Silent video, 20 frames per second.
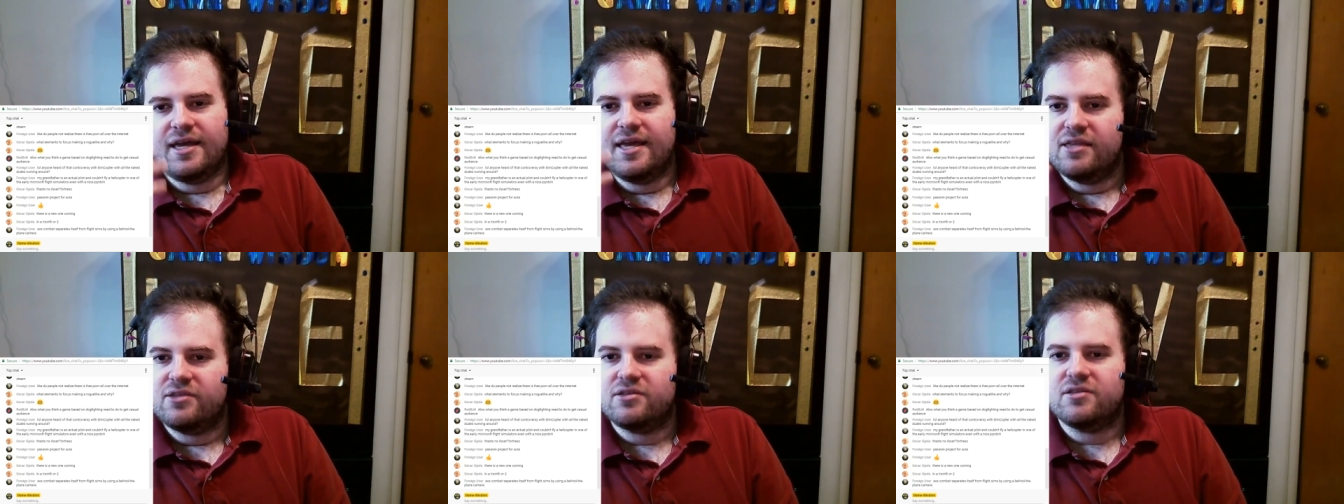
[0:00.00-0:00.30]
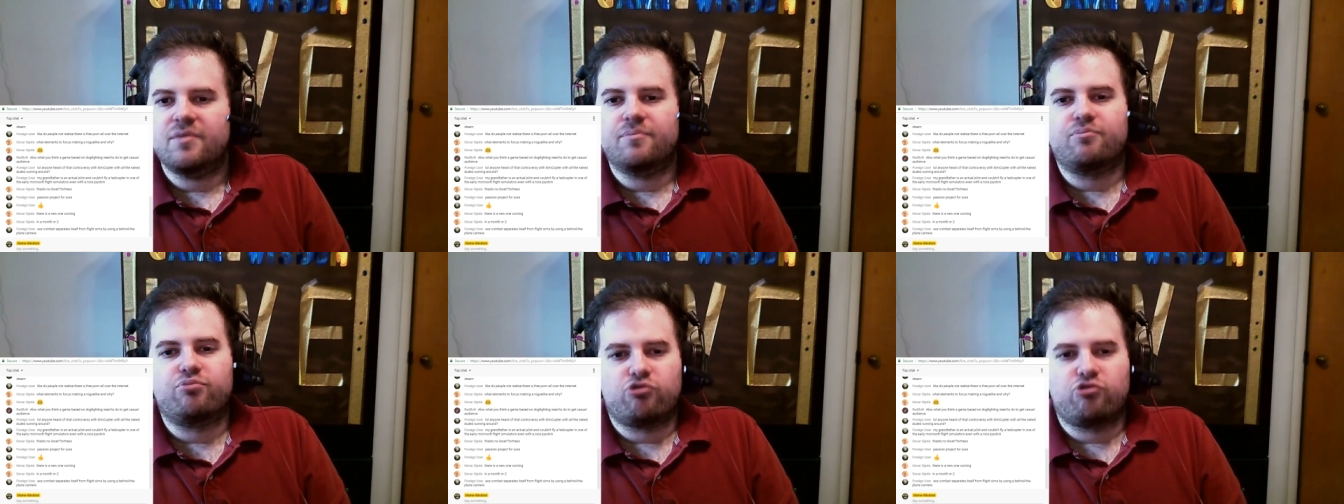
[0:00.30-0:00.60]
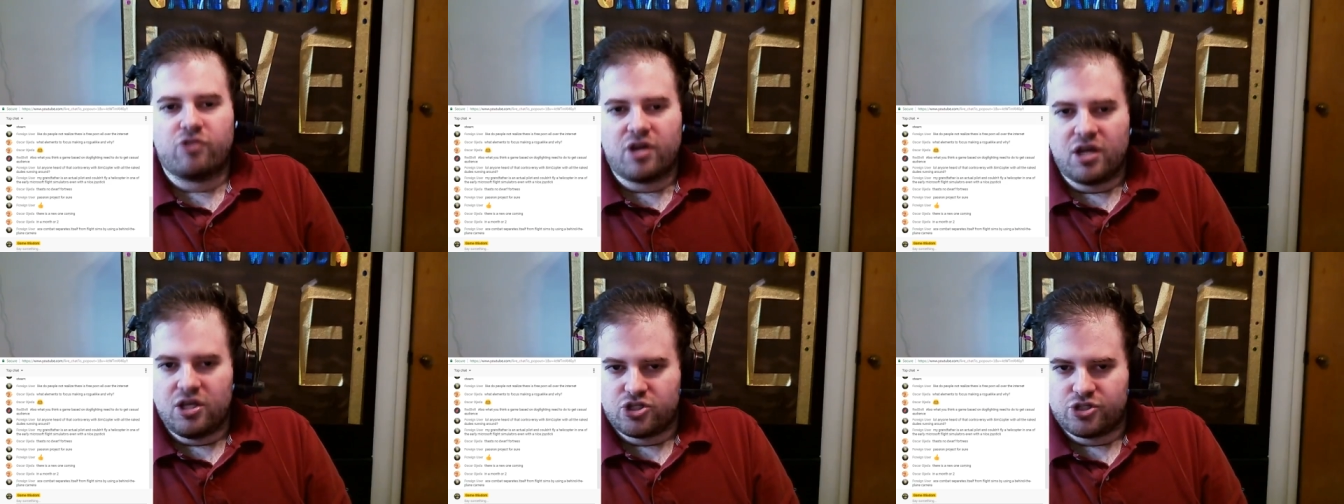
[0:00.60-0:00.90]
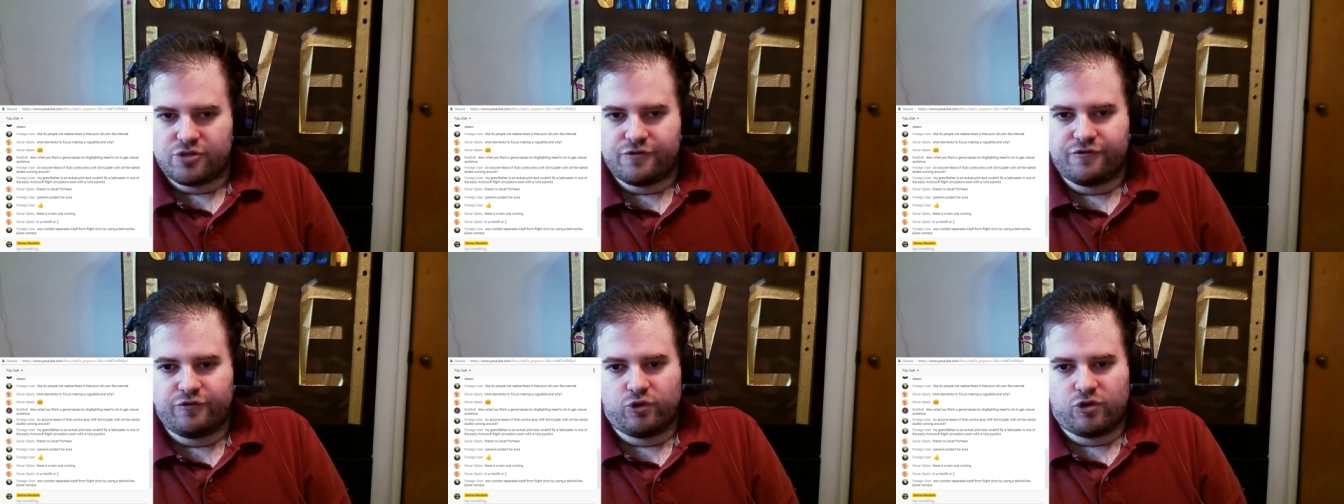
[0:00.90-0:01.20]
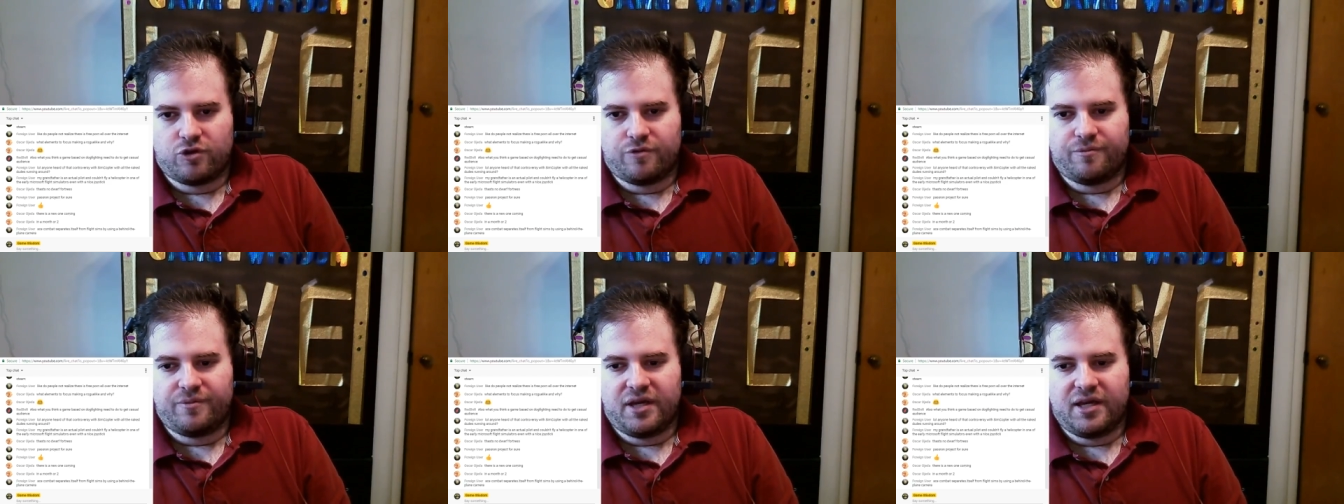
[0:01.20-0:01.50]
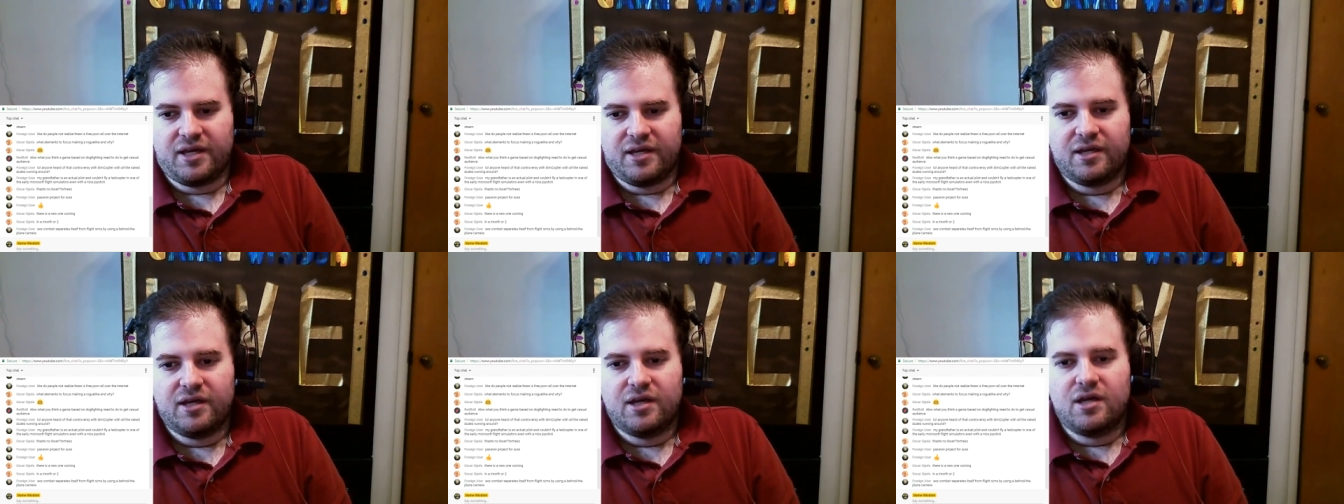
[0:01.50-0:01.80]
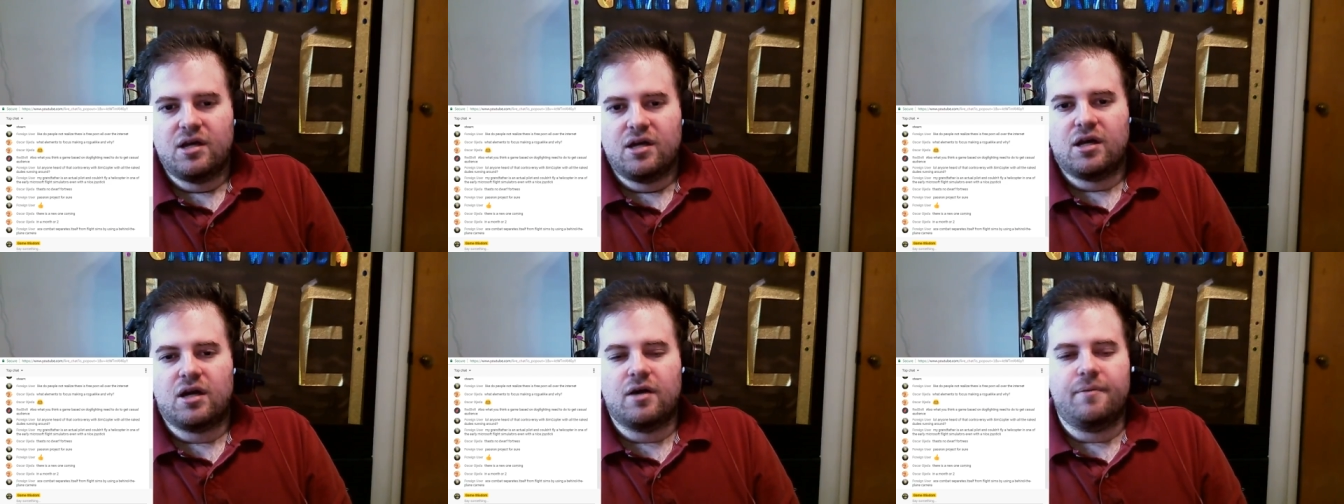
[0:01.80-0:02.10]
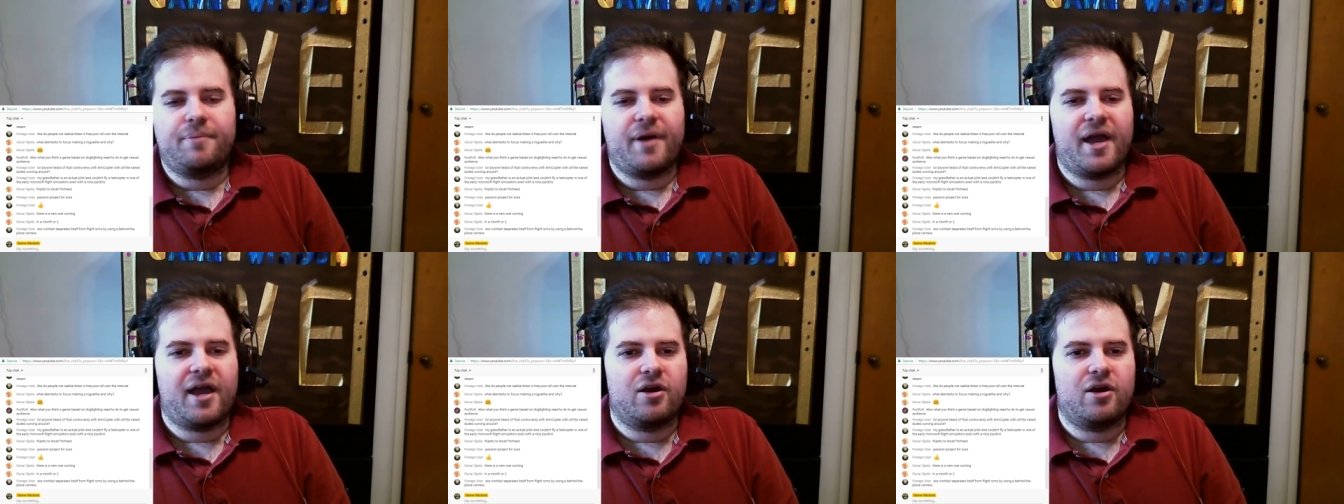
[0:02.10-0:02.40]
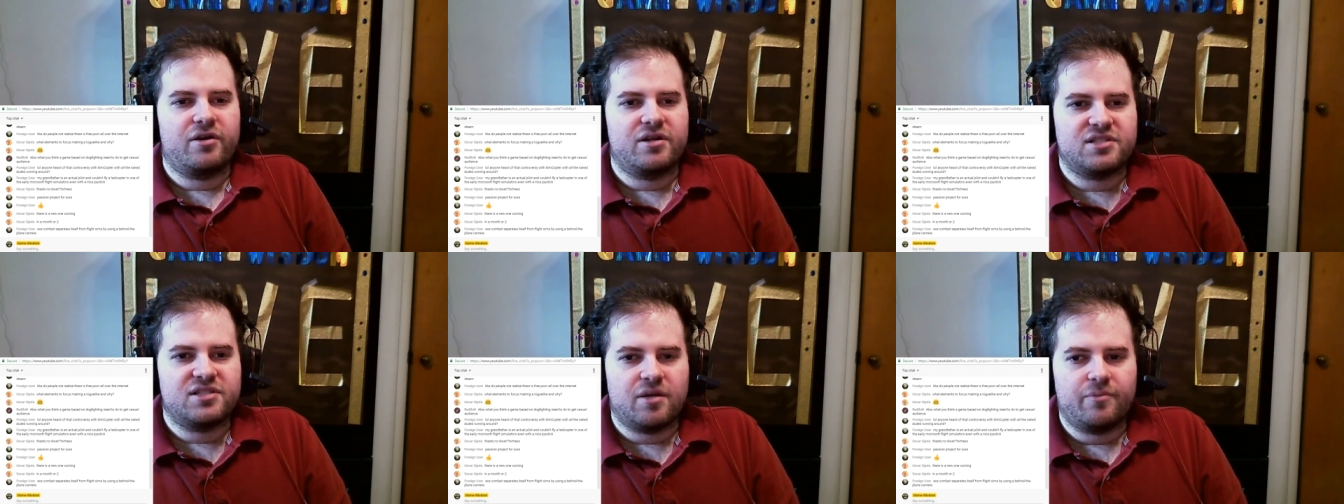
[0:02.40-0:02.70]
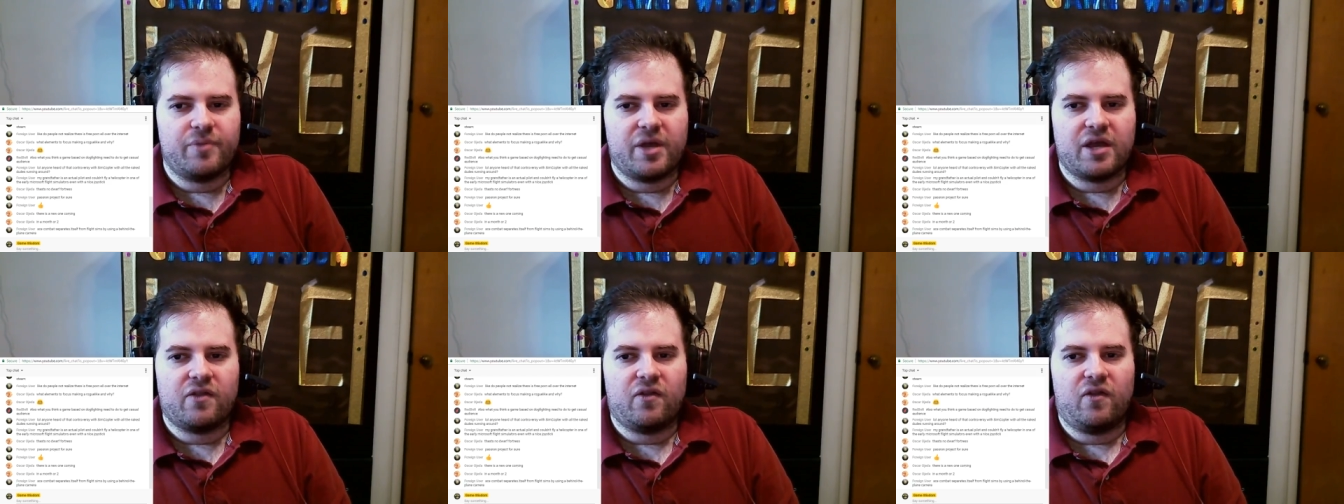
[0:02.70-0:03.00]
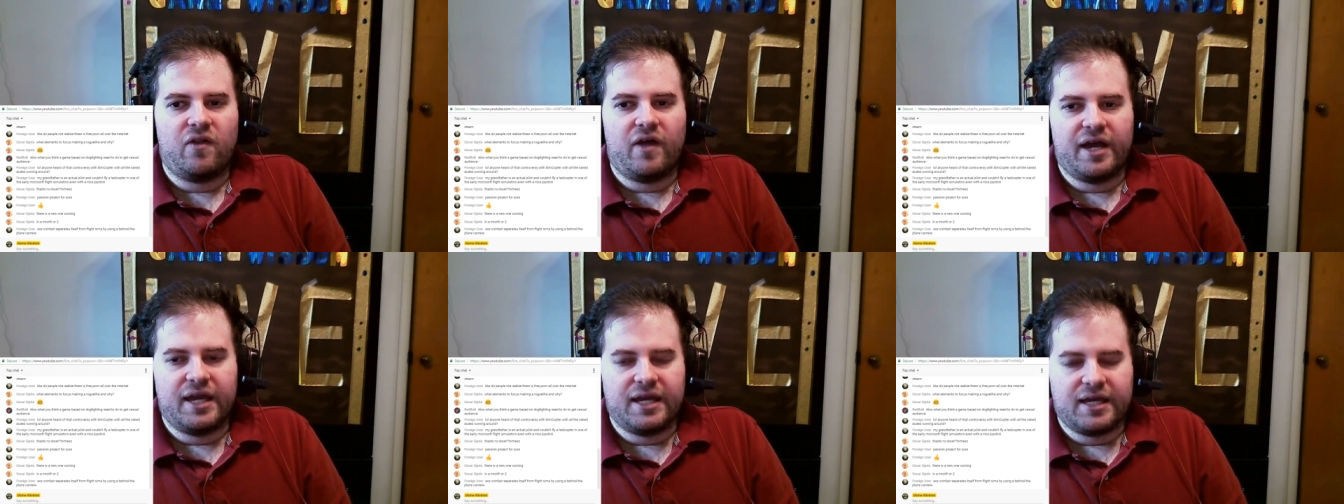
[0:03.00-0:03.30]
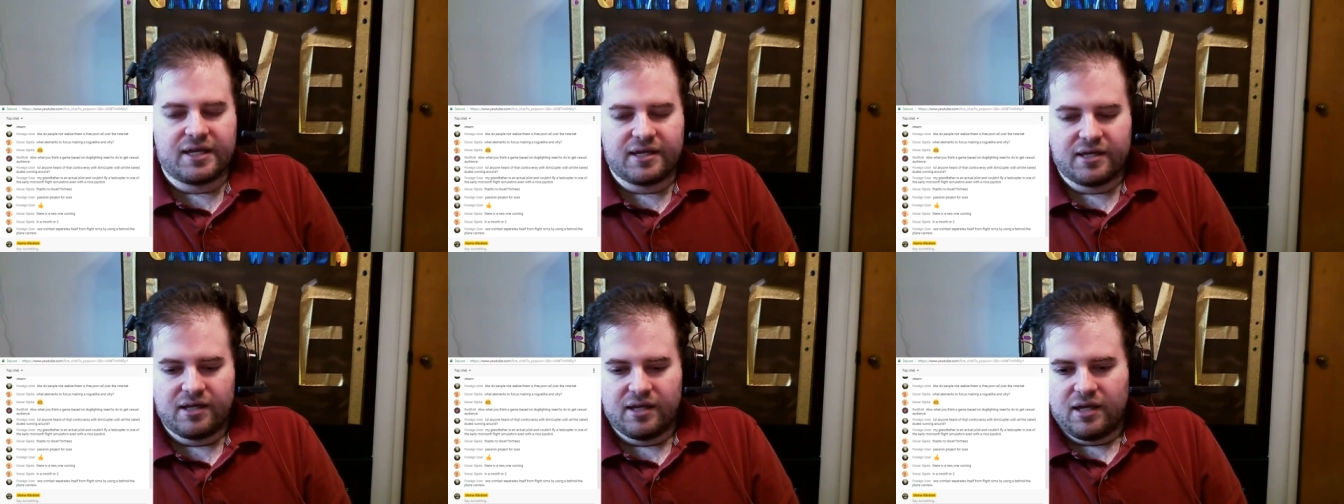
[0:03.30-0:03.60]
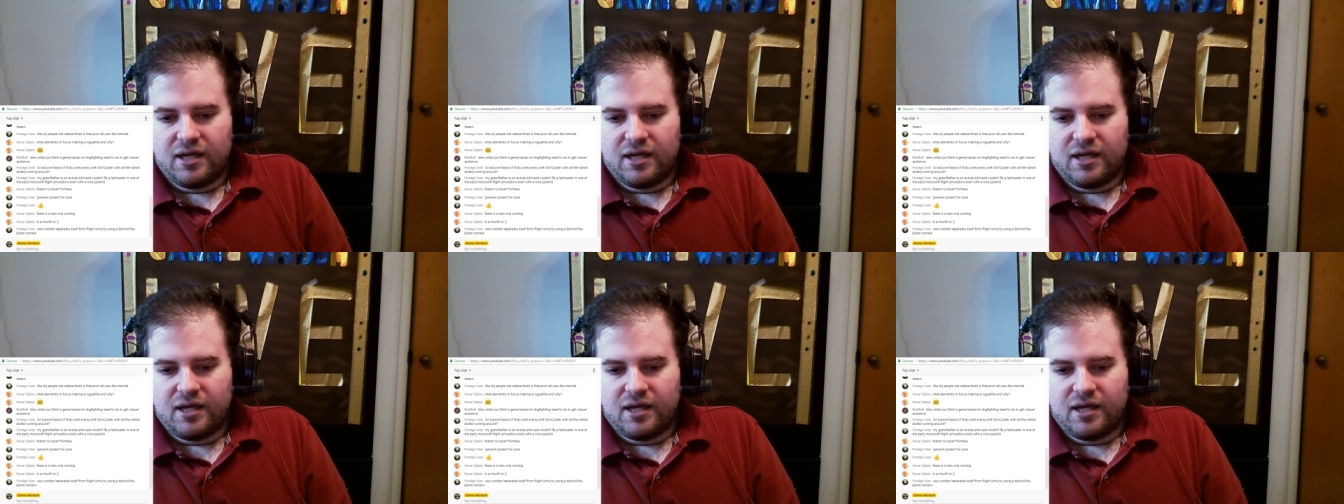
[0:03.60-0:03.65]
Into the Breach for me compared to something like,